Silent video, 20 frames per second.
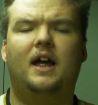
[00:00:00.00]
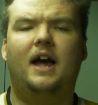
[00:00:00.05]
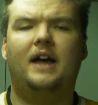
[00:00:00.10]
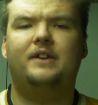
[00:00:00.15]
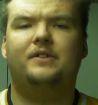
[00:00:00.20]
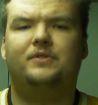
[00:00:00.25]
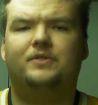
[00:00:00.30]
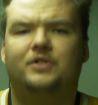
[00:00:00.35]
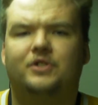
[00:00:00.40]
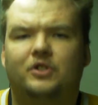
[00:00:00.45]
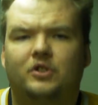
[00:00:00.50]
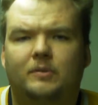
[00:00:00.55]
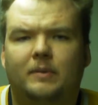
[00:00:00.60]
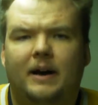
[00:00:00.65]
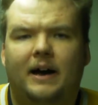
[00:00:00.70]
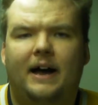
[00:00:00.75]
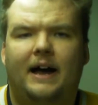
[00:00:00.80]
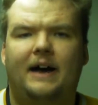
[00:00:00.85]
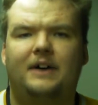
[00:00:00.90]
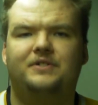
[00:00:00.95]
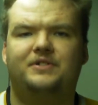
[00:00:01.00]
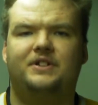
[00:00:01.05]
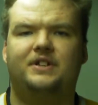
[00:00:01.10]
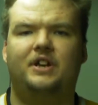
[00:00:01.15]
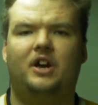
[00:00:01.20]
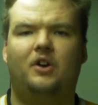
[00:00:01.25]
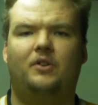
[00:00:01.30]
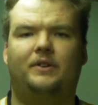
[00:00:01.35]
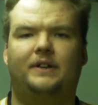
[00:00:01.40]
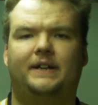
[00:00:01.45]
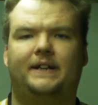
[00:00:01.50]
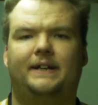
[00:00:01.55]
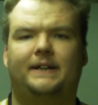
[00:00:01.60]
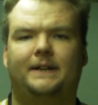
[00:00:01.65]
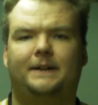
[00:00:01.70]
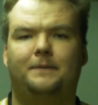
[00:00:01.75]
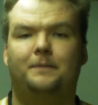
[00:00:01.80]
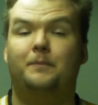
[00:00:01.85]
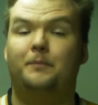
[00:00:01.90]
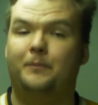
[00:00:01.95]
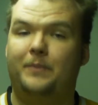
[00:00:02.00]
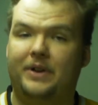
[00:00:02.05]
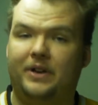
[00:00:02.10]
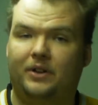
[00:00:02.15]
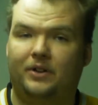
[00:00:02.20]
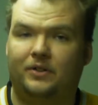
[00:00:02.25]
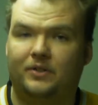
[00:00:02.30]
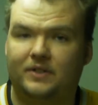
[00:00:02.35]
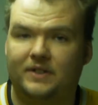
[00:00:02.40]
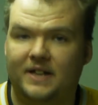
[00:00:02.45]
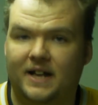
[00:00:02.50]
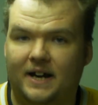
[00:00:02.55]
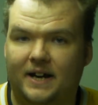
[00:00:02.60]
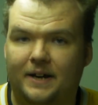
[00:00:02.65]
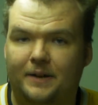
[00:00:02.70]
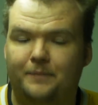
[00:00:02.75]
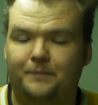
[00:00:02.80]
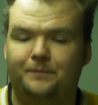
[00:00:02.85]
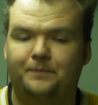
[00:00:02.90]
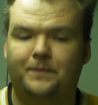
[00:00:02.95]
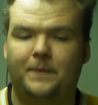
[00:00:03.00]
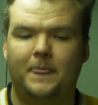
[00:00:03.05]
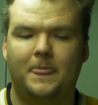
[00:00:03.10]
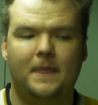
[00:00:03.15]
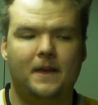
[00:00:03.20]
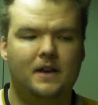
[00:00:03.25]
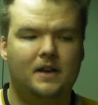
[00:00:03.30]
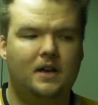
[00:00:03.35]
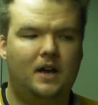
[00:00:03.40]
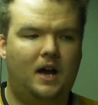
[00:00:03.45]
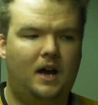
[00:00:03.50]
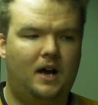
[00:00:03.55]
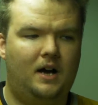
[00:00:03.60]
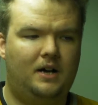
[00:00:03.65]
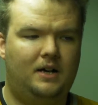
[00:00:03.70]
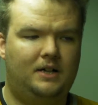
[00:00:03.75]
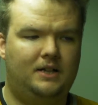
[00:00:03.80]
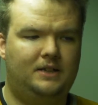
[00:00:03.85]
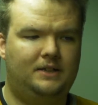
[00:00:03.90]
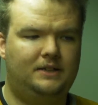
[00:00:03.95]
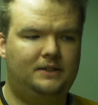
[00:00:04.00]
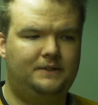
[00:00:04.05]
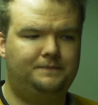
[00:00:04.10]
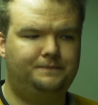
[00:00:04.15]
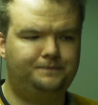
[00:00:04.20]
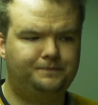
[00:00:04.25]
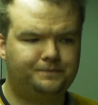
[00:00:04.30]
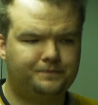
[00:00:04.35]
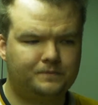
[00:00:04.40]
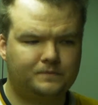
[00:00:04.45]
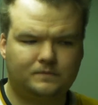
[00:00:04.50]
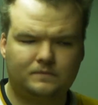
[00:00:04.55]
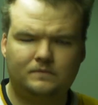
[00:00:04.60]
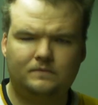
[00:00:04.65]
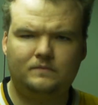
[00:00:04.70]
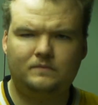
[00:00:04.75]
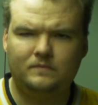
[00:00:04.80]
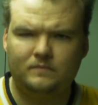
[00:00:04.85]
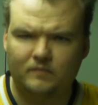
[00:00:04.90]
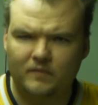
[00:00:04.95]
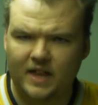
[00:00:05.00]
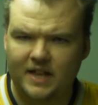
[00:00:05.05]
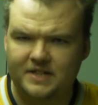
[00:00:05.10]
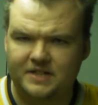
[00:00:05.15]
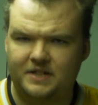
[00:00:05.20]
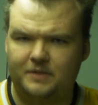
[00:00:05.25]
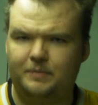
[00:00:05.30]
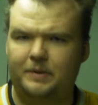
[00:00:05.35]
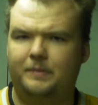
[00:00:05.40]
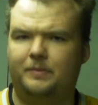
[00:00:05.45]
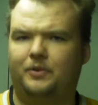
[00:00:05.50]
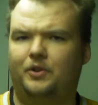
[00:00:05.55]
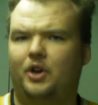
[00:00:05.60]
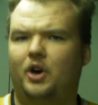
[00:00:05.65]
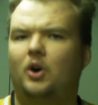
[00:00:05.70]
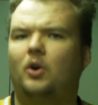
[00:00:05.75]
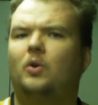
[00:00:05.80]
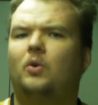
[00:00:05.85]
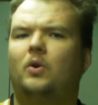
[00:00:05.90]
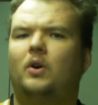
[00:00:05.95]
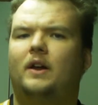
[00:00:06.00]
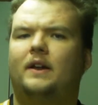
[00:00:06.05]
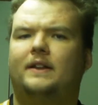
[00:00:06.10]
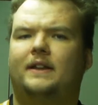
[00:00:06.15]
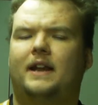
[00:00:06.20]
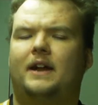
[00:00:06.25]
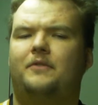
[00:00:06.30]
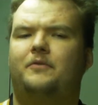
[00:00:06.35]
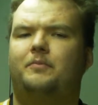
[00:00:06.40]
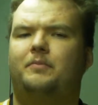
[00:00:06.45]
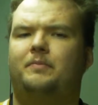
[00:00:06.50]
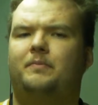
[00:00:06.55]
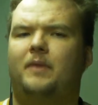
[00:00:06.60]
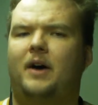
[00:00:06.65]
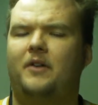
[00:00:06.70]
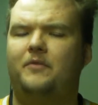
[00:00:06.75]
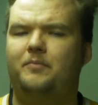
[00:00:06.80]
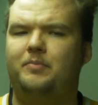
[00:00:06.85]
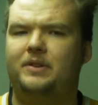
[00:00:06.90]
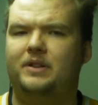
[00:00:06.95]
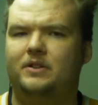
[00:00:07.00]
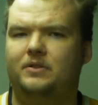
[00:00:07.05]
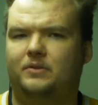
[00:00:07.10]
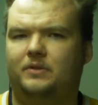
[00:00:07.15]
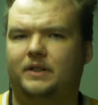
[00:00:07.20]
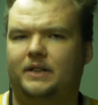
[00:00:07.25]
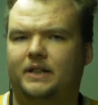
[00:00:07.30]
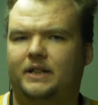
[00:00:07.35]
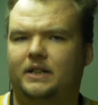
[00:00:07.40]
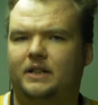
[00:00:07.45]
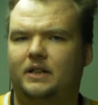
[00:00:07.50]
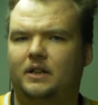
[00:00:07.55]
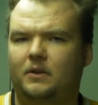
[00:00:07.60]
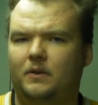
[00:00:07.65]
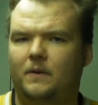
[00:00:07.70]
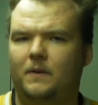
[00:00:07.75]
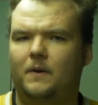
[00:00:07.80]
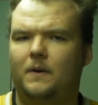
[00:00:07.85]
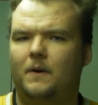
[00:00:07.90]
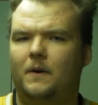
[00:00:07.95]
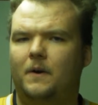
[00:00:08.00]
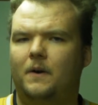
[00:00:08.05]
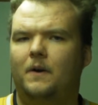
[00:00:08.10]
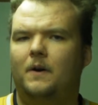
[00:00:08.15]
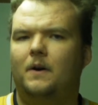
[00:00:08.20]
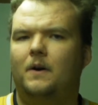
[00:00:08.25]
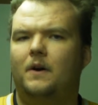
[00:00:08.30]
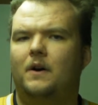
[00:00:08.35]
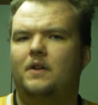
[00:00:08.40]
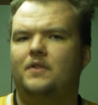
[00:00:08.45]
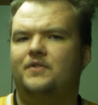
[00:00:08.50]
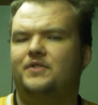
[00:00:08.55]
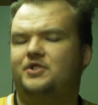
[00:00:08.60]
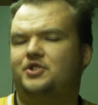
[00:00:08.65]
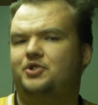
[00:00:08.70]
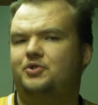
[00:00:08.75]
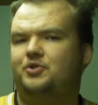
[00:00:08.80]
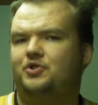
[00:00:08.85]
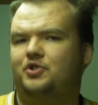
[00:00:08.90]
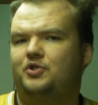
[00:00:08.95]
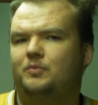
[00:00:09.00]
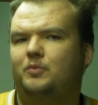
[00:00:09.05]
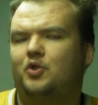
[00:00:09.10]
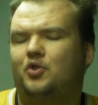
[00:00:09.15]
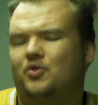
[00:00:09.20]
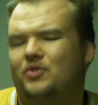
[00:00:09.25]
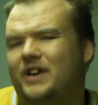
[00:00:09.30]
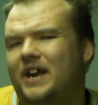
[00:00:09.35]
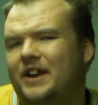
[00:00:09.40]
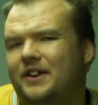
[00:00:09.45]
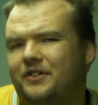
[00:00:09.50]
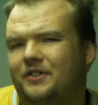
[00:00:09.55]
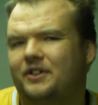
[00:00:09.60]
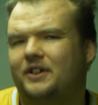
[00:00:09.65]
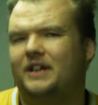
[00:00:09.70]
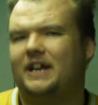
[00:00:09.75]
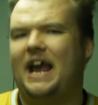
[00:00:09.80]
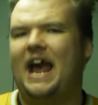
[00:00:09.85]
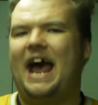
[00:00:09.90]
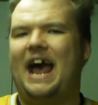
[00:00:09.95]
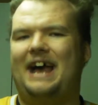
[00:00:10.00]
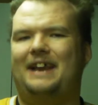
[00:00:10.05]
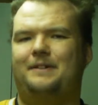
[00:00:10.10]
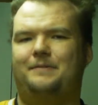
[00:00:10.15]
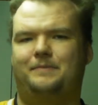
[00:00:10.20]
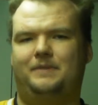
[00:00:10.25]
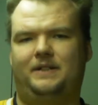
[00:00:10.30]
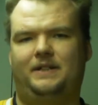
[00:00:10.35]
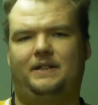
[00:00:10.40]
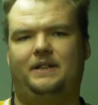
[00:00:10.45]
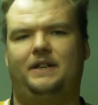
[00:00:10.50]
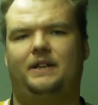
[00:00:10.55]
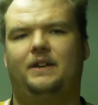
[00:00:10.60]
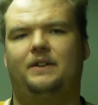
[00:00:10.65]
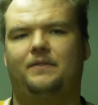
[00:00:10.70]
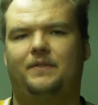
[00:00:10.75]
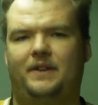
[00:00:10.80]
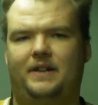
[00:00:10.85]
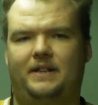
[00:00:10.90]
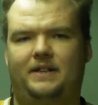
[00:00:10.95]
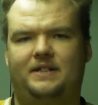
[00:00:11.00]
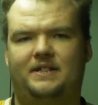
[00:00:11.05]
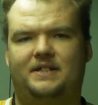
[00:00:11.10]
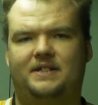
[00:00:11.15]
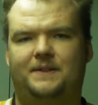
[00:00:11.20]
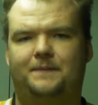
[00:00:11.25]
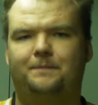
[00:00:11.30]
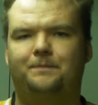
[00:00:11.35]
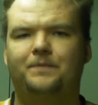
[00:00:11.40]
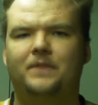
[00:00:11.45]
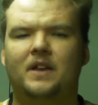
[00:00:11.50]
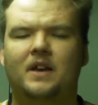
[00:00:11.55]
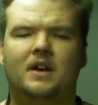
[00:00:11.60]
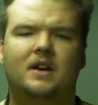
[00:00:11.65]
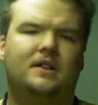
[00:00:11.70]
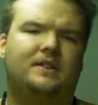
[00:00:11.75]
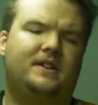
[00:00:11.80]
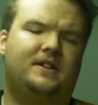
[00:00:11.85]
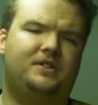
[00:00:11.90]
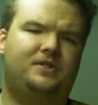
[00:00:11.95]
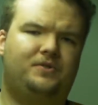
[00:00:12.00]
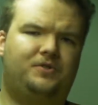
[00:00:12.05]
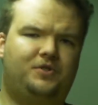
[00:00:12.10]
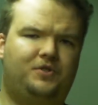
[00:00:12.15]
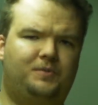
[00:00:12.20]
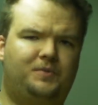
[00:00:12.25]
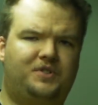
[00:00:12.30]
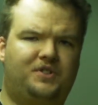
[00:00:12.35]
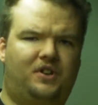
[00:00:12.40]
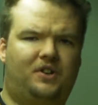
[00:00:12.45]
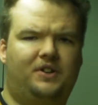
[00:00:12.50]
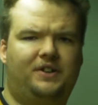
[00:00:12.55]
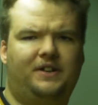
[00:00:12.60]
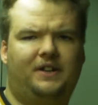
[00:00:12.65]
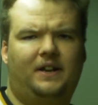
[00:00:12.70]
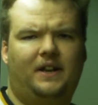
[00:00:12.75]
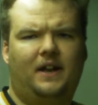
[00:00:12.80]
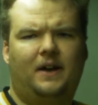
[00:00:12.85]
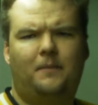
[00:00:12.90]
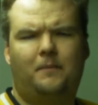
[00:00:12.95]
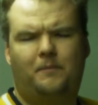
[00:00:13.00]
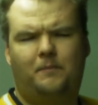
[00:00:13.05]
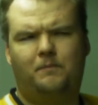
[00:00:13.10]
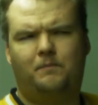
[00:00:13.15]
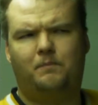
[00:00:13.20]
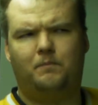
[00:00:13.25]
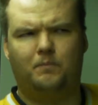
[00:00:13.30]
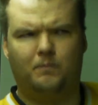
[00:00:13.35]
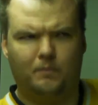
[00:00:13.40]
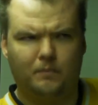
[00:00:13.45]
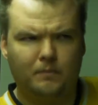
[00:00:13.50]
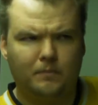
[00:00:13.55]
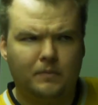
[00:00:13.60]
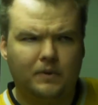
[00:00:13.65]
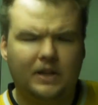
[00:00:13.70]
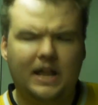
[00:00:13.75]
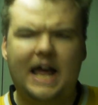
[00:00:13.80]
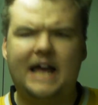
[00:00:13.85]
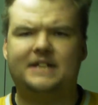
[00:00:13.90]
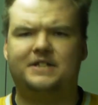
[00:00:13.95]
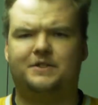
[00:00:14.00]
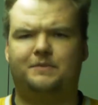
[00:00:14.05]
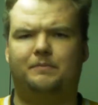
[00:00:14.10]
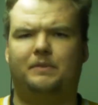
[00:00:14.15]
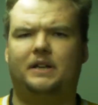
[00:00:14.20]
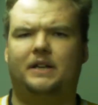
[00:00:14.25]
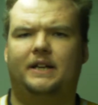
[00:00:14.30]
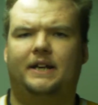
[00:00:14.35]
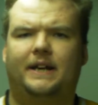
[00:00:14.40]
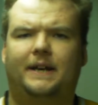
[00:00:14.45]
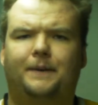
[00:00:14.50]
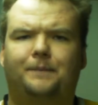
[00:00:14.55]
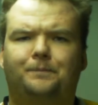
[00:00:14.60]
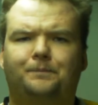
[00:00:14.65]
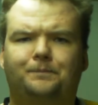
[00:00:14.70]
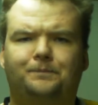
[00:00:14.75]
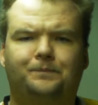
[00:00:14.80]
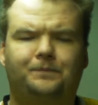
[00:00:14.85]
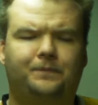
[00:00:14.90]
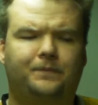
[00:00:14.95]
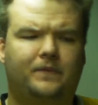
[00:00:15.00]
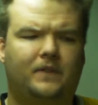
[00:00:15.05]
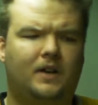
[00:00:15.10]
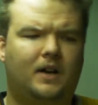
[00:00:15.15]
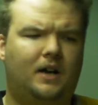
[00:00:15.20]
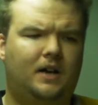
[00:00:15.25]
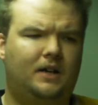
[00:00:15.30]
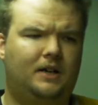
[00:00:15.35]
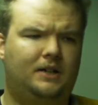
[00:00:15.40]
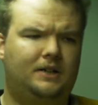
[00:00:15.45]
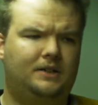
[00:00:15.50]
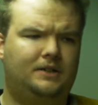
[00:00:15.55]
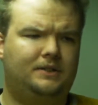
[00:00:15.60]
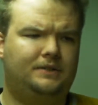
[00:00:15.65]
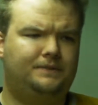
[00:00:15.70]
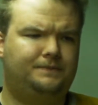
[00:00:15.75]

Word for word: Hey YouTube, how's it going? Been a long time. Uh, as some people know, that I've I've been doing this YouTube Creator Academy event that YouTube started last Monday. Uh,